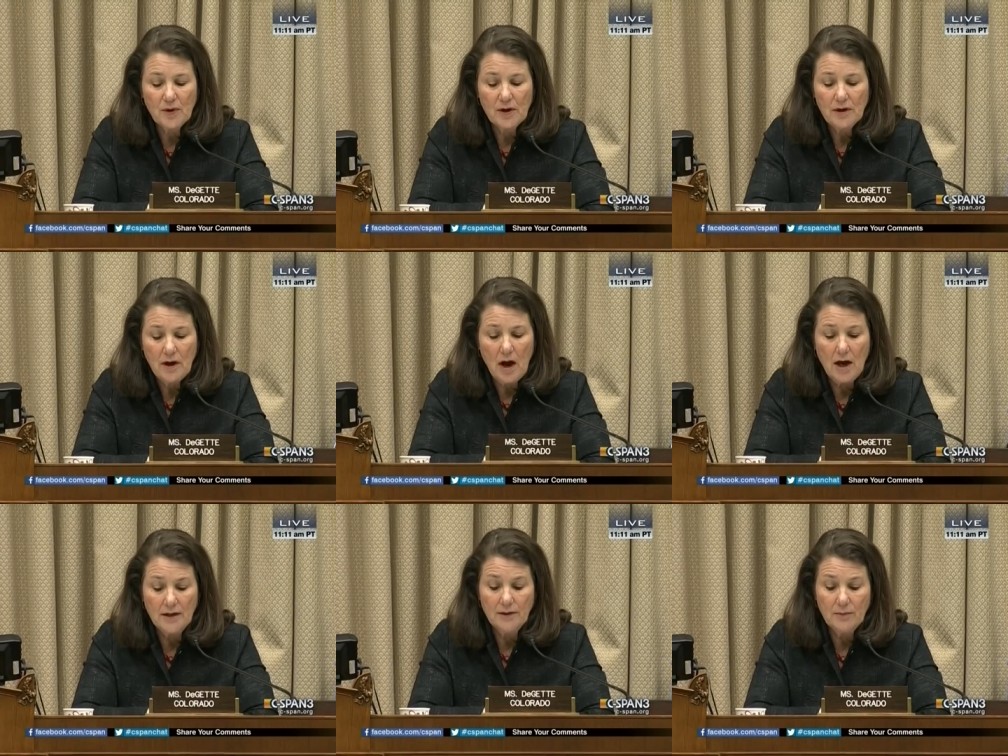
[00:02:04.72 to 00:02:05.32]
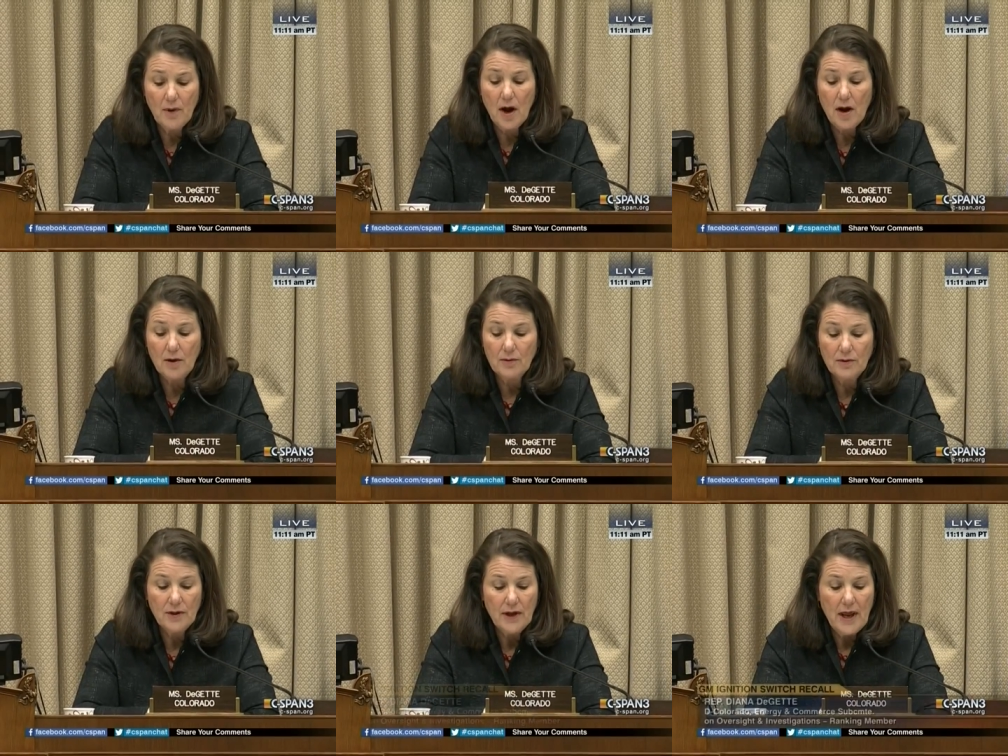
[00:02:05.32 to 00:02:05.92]
were on the
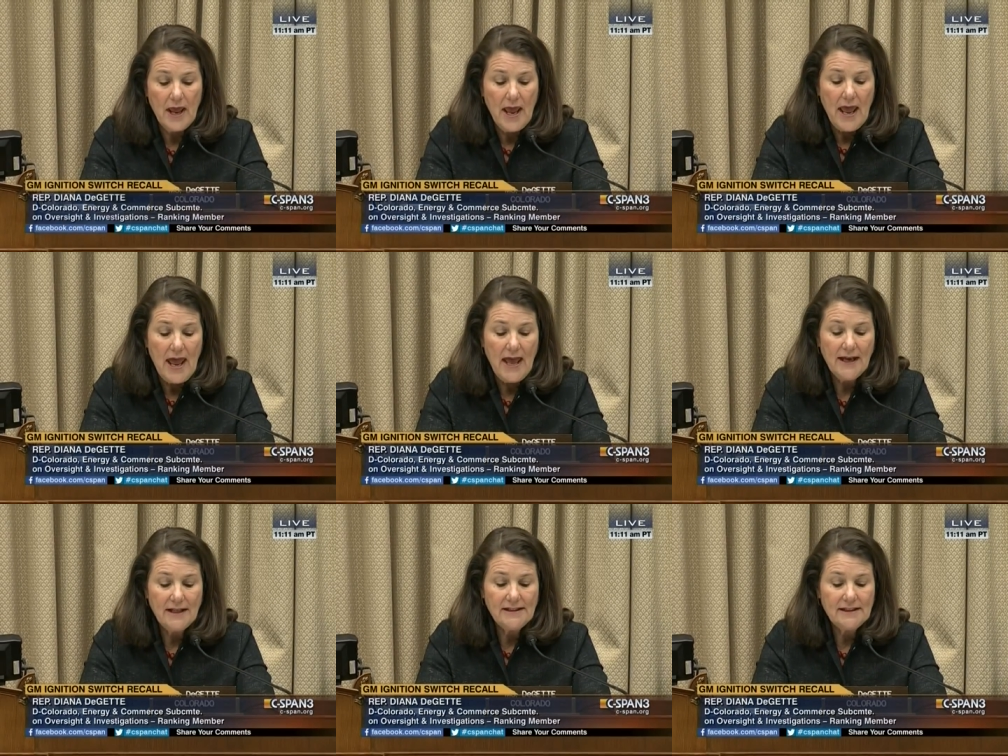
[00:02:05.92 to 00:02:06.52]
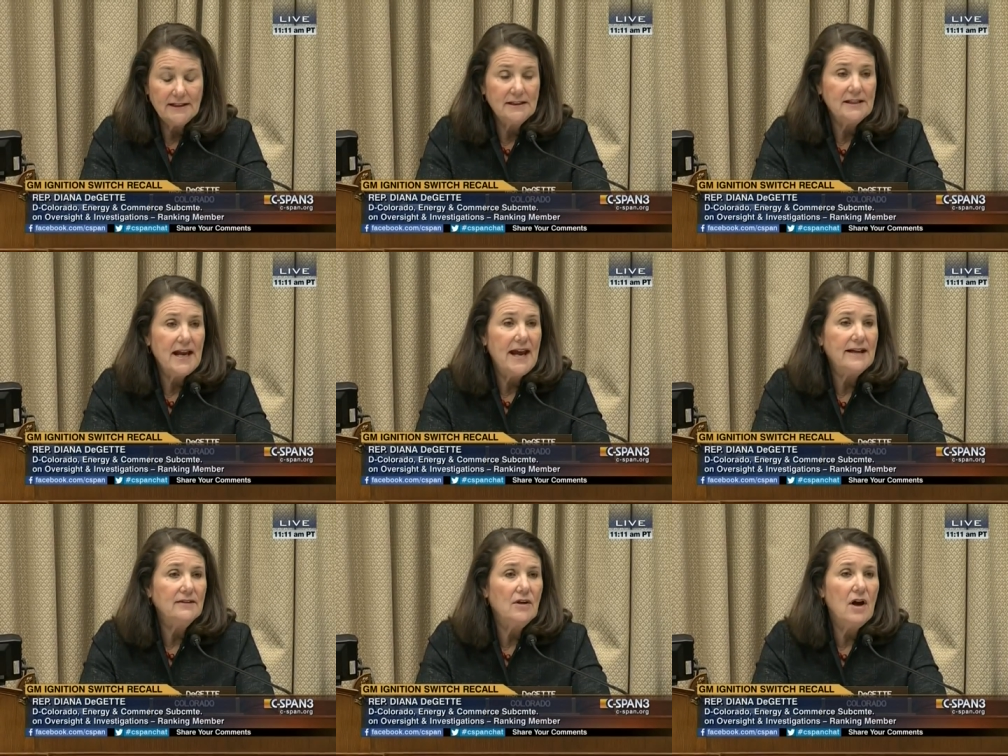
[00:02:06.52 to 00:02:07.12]
road, and it didn't
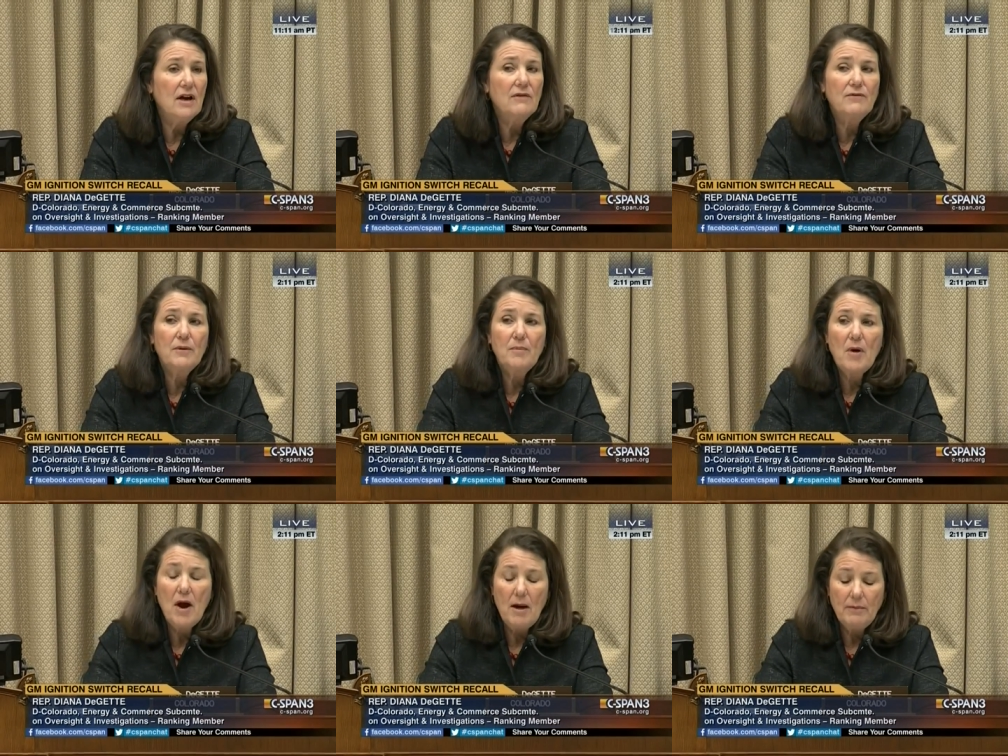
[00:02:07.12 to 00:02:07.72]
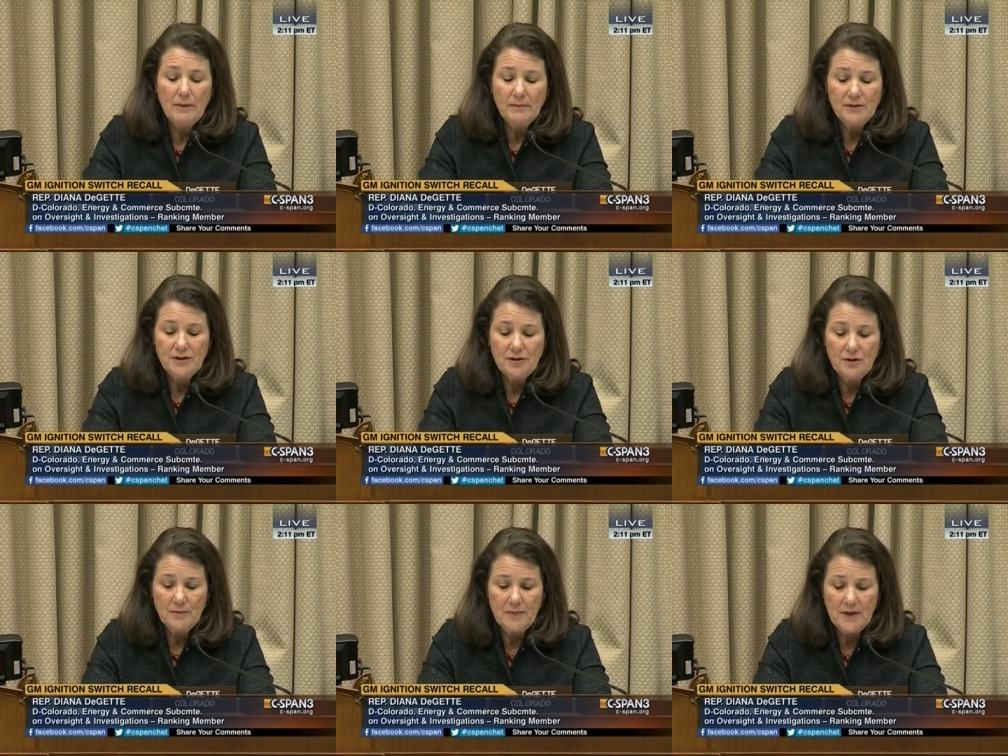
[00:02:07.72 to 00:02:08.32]
take long for problems
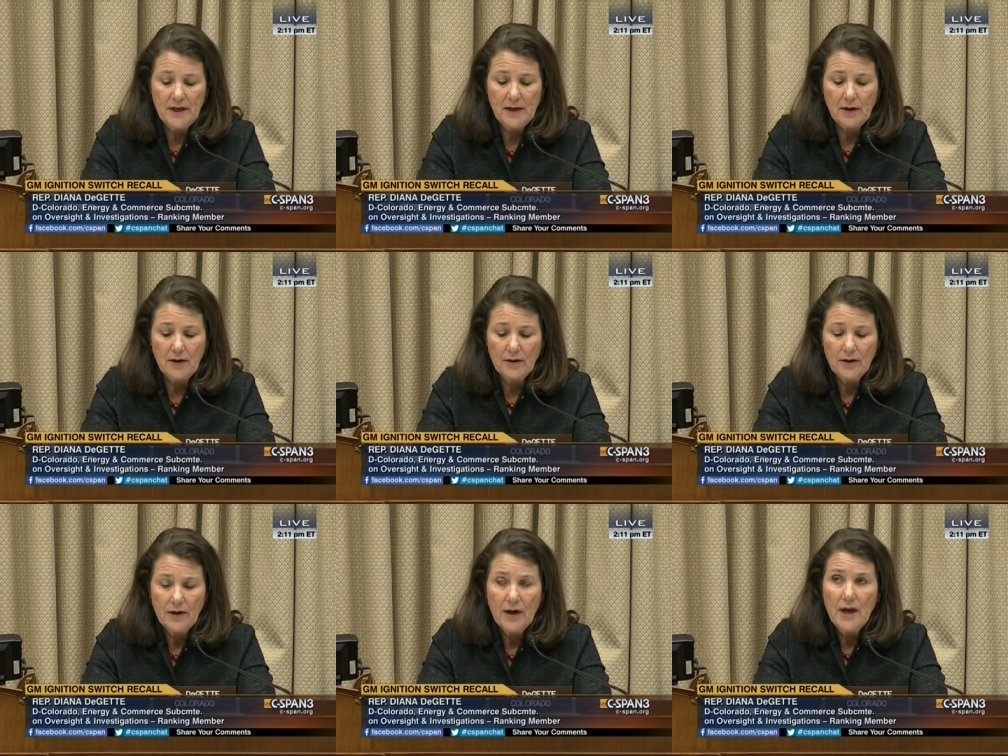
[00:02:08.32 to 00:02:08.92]
to appear.